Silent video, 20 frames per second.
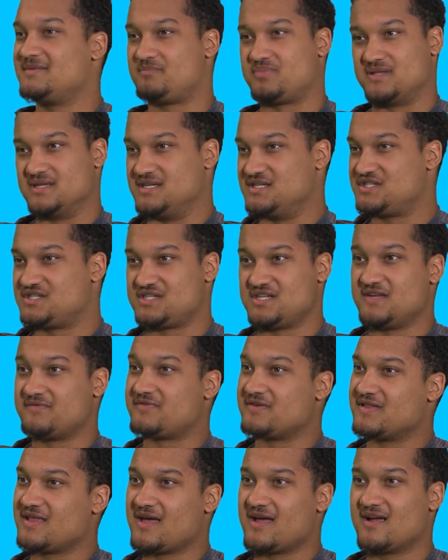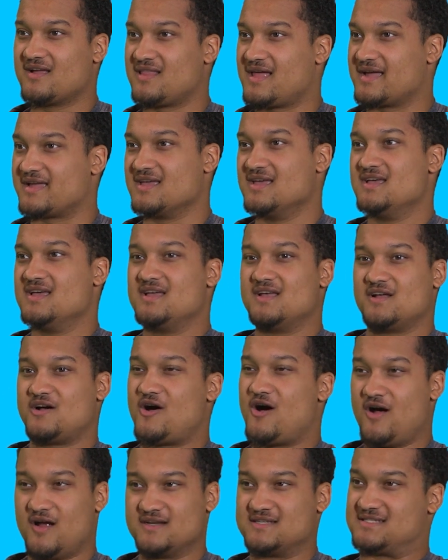a police chief in there. Like
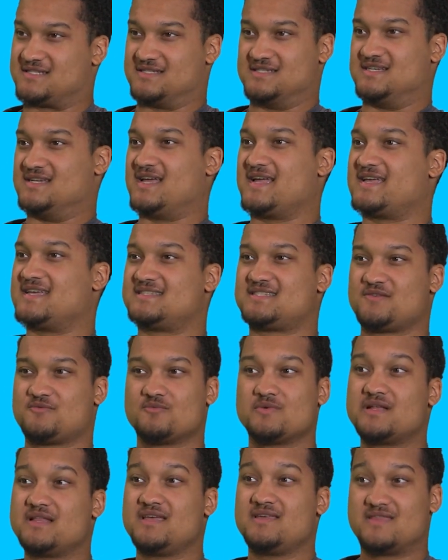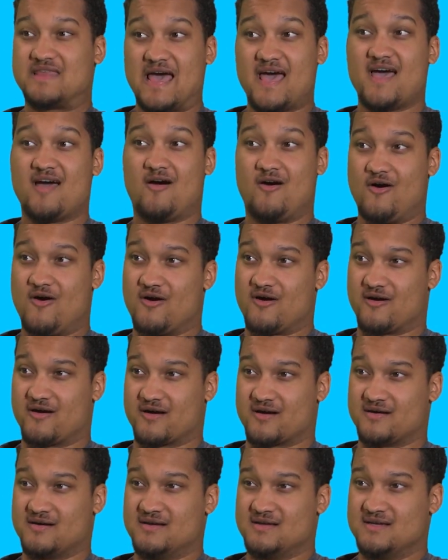honestly, like is it really that
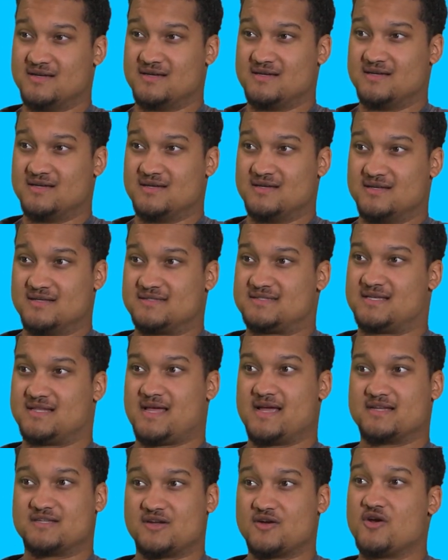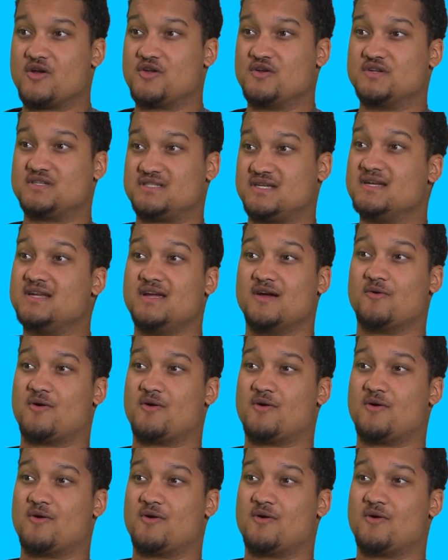hard to like turn your city